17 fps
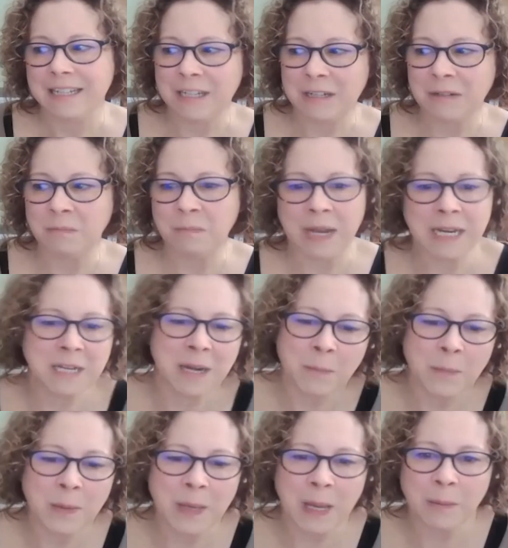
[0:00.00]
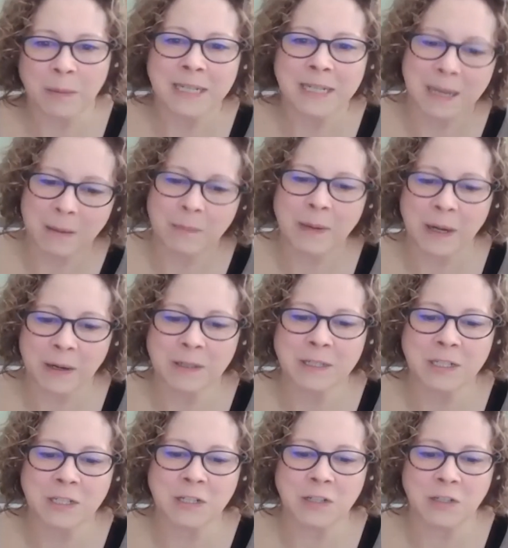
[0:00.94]
you might not be able to get
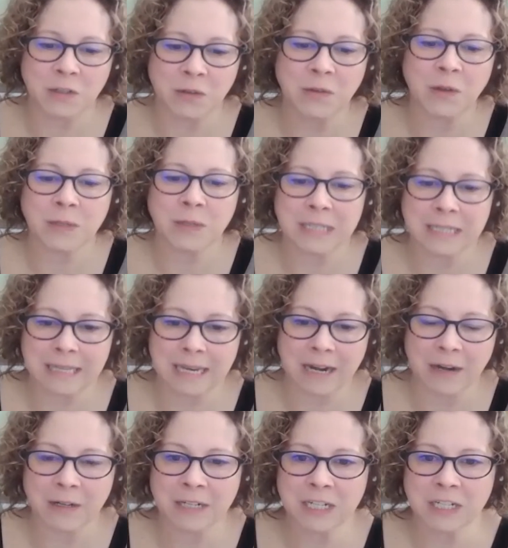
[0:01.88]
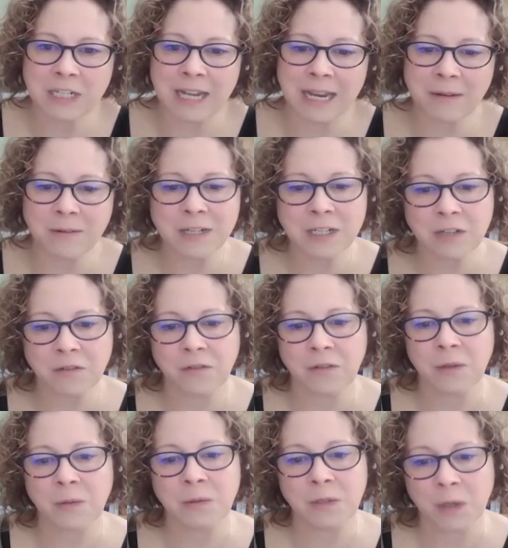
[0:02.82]
parents to do those in the heritage language if
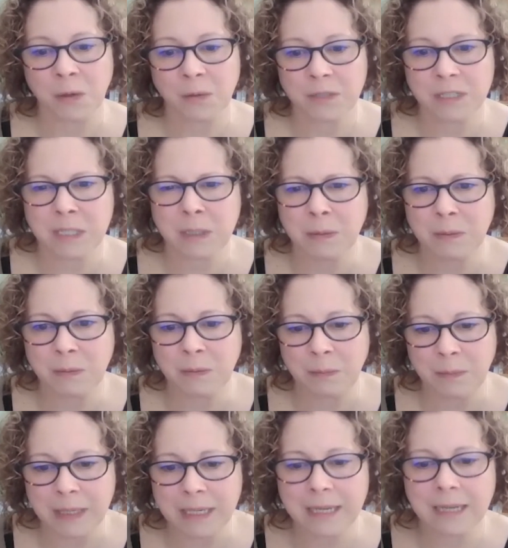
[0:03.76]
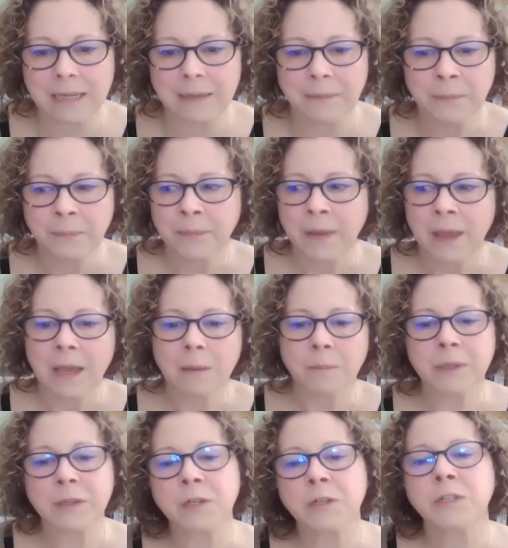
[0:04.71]
you don't speak it.
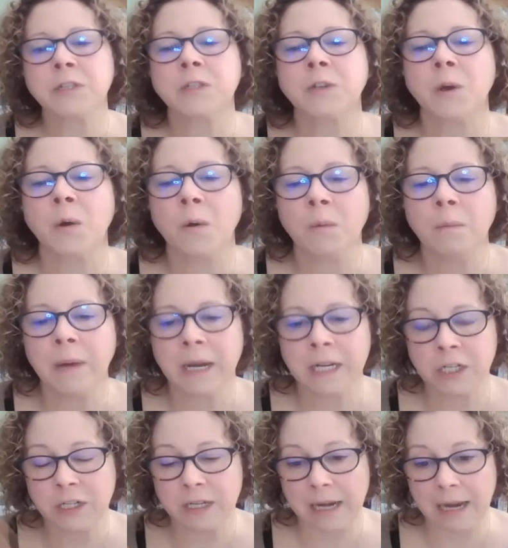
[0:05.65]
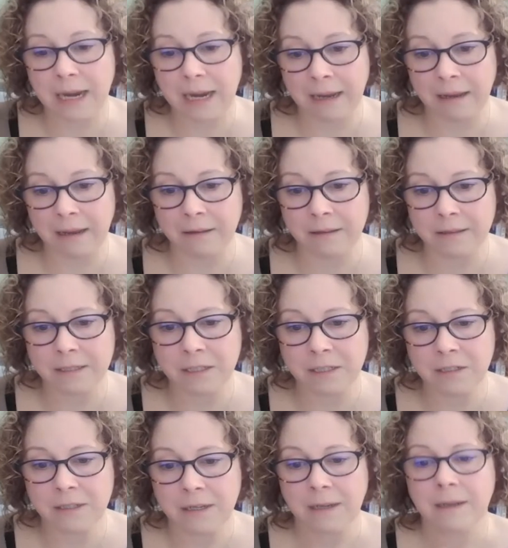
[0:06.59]
But there's so much else
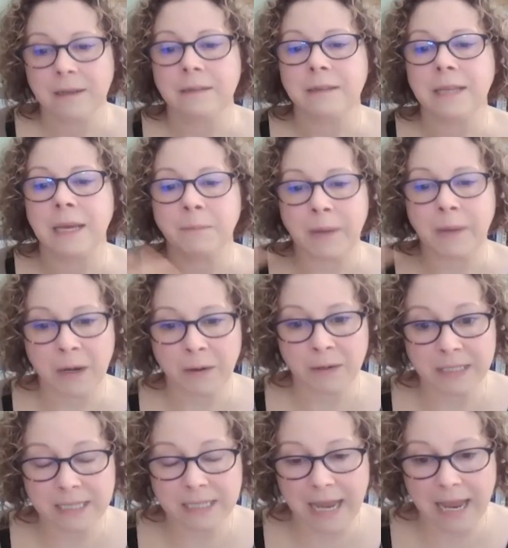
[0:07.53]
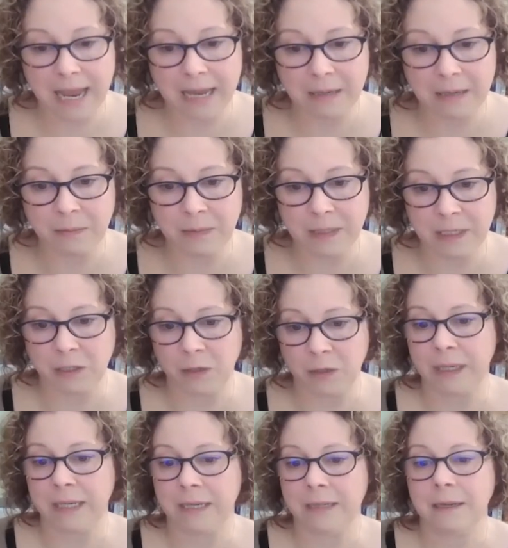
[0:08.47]
that parents can be
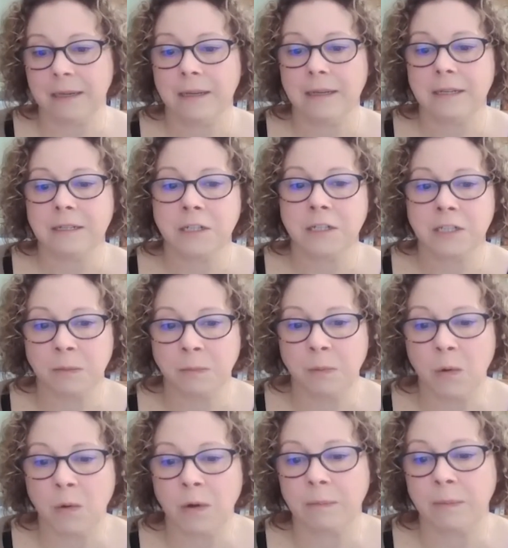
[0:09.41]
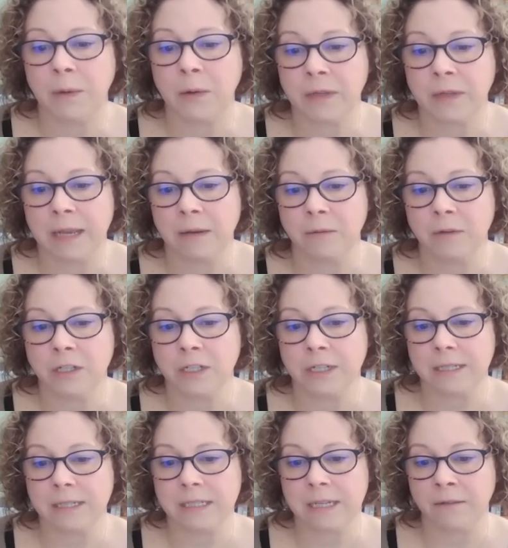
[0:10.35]
doing to support both
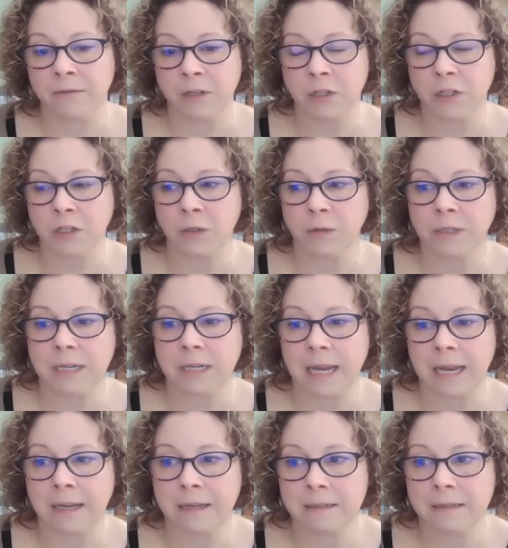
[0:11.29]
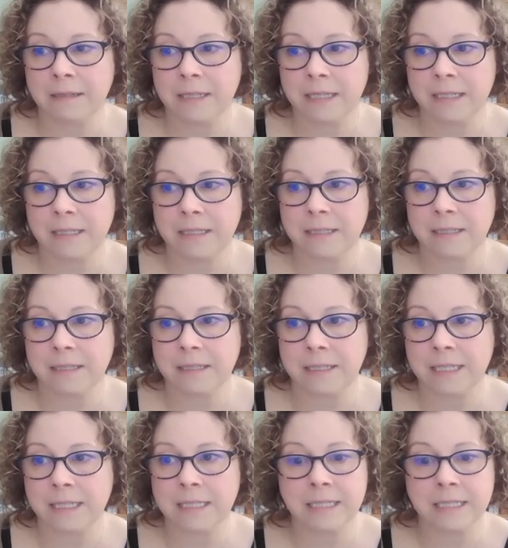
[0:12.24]
languages of their children. And this